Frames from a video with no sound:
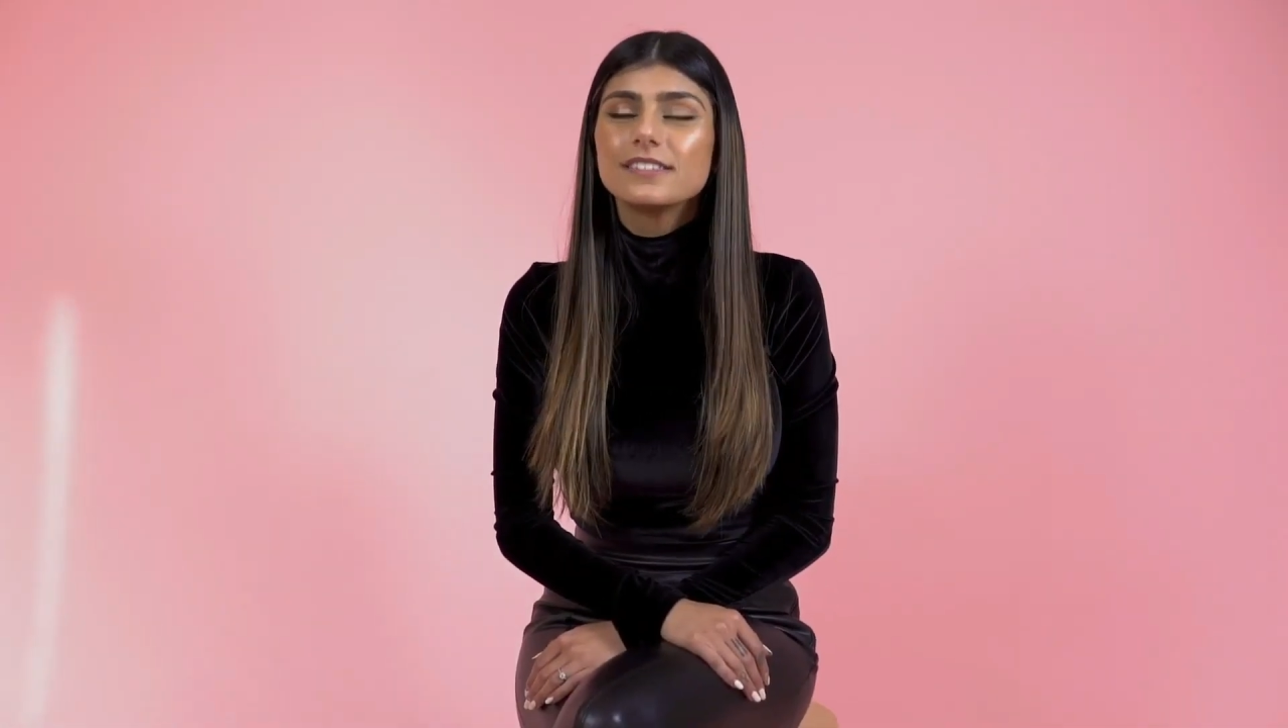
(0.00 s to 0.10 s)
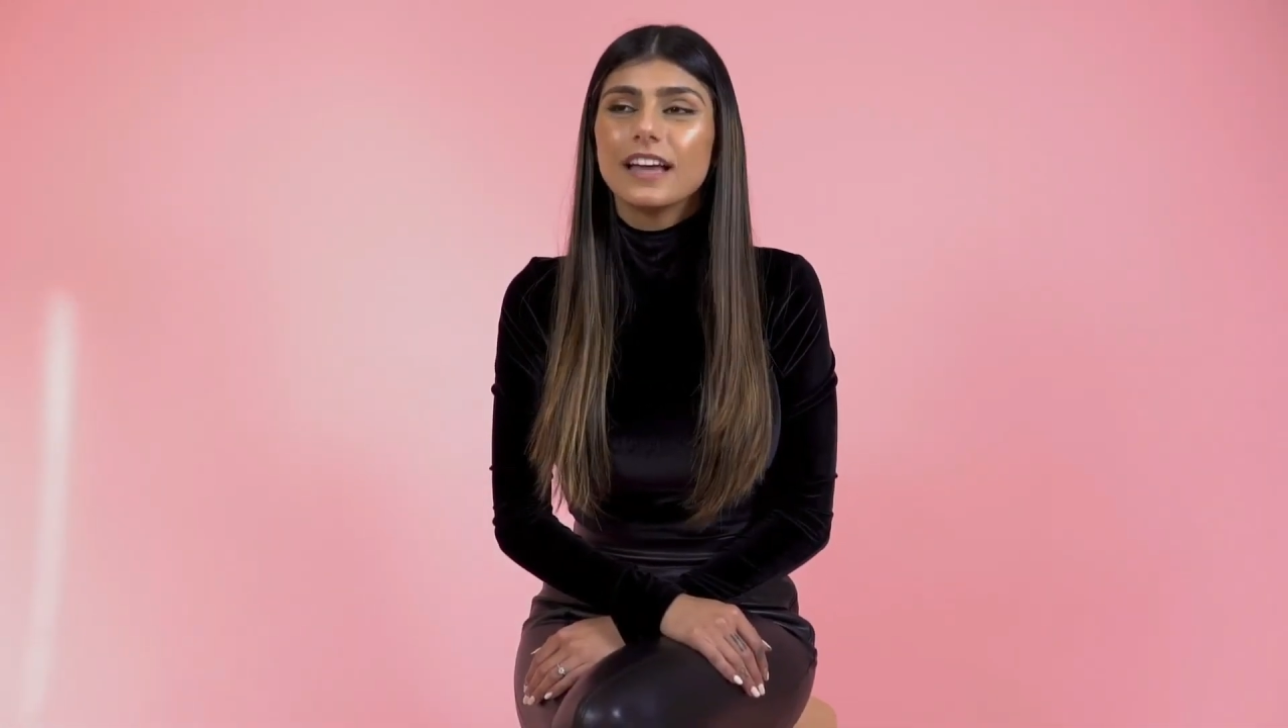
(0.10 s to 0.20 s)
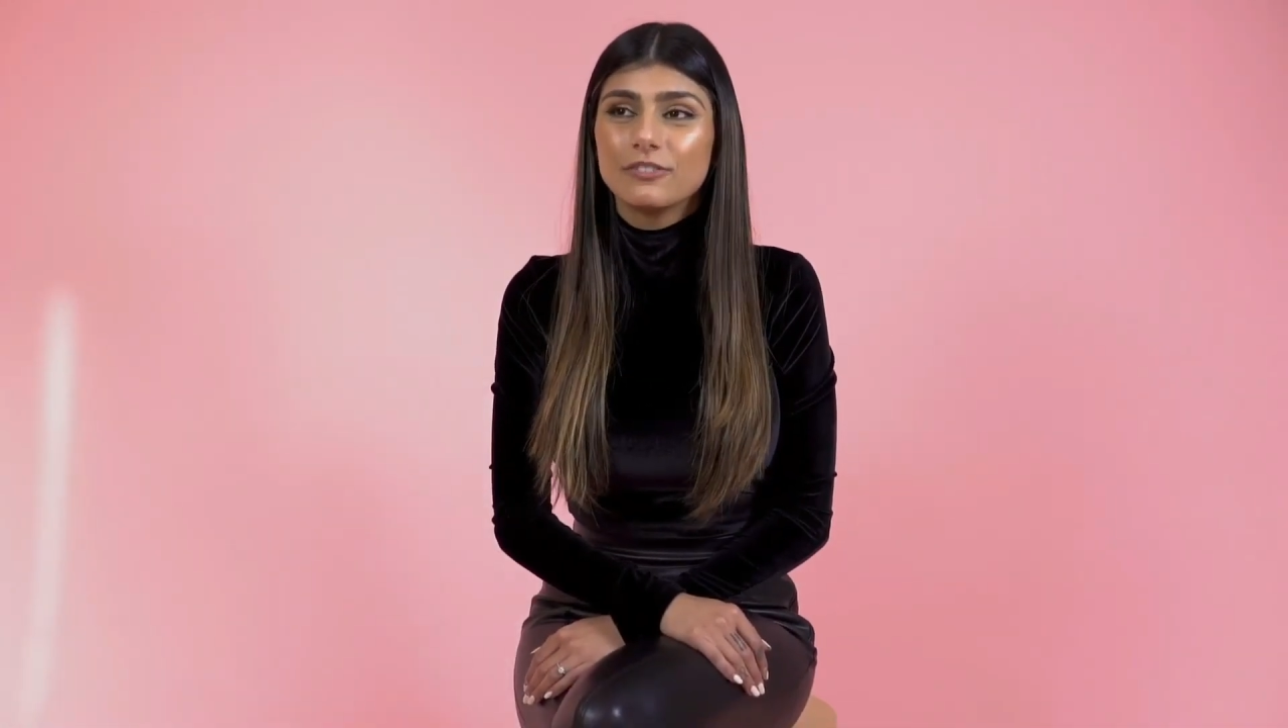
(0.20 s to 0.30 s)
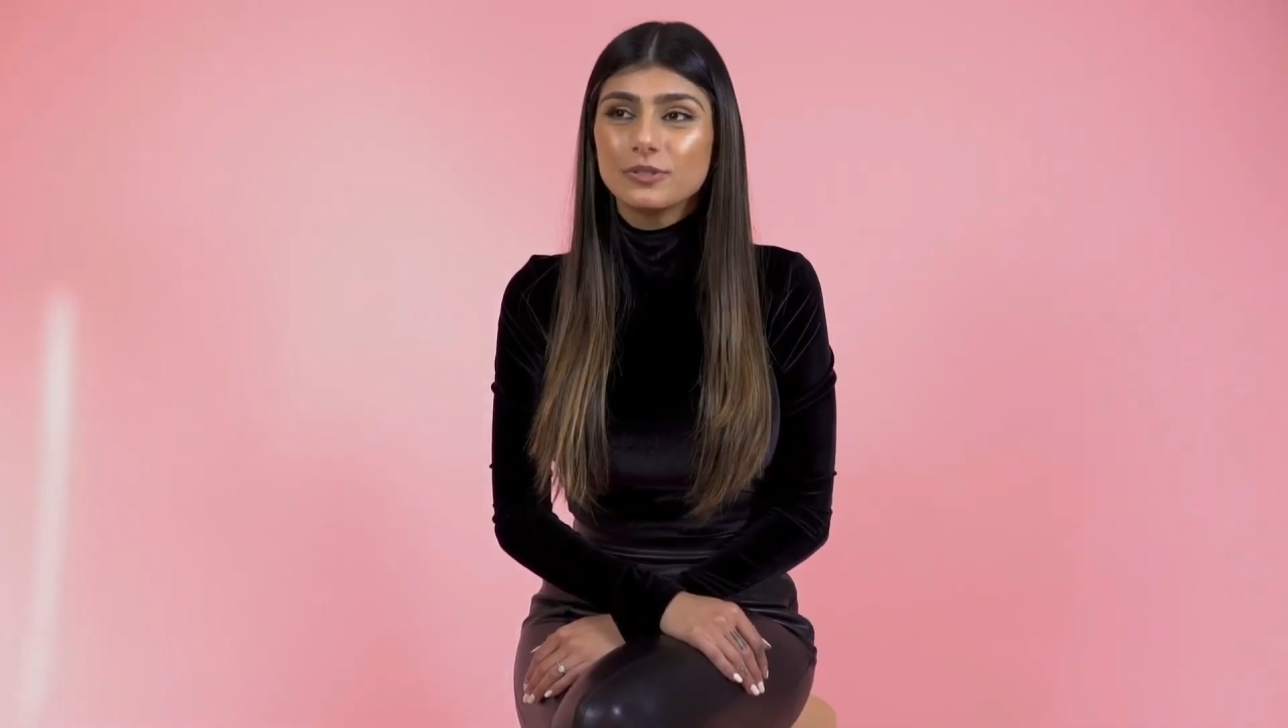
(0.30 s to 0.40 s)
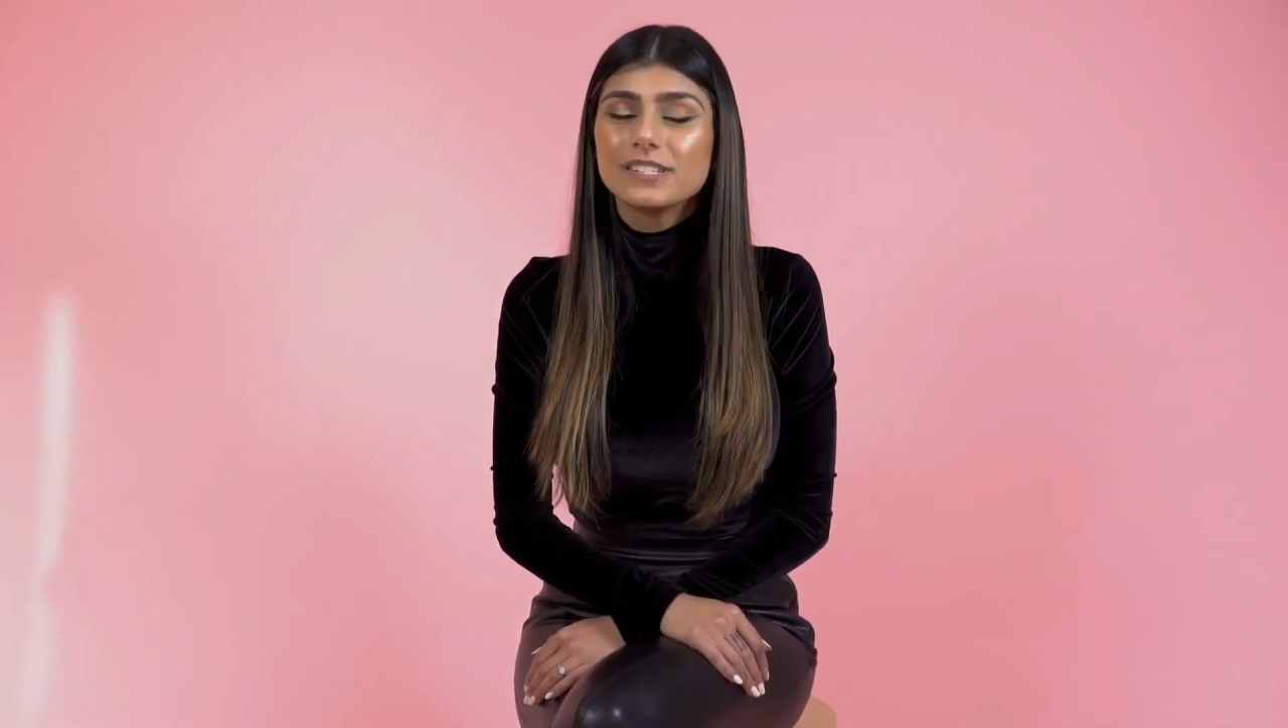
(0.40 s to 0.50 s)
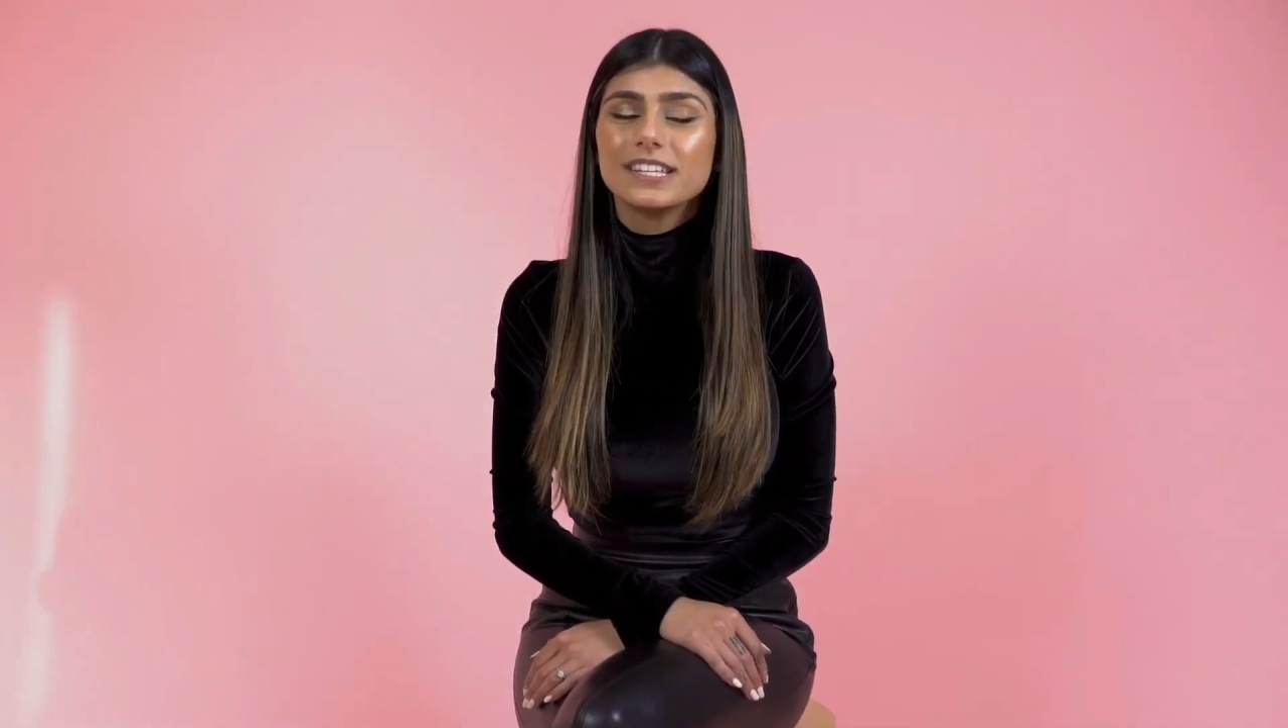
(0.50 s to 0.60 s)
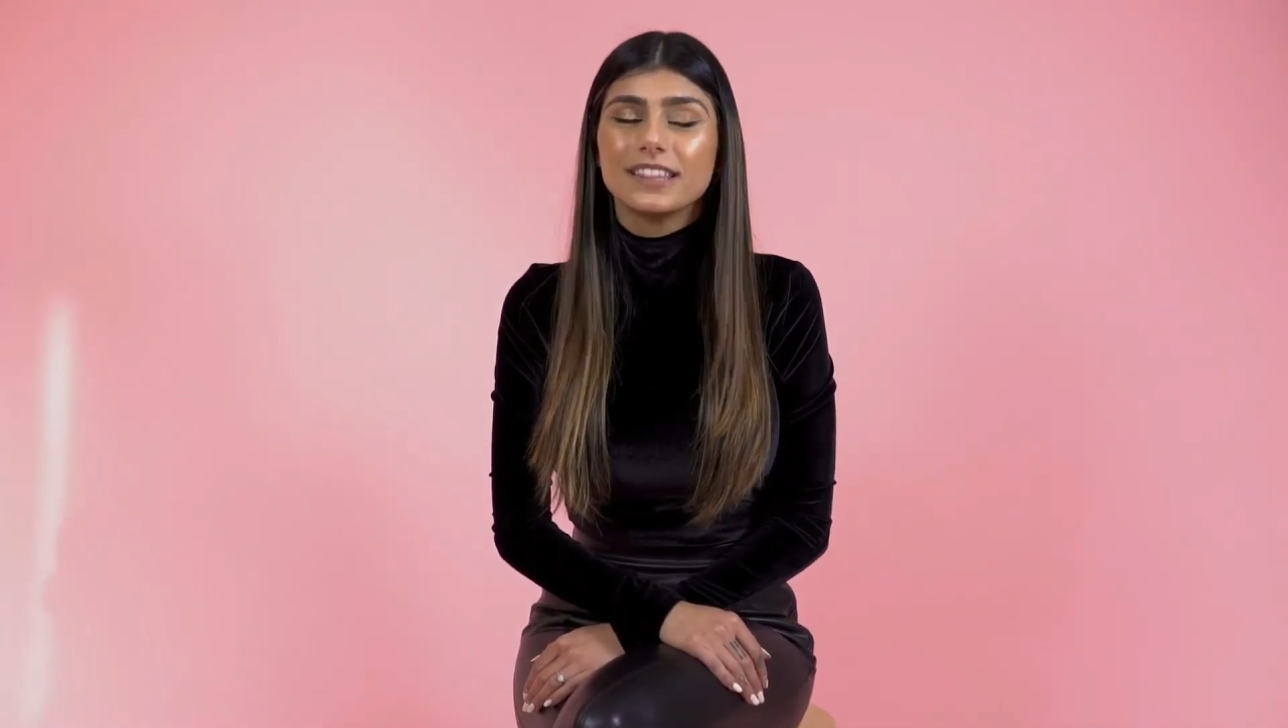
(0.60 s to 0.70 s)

Then,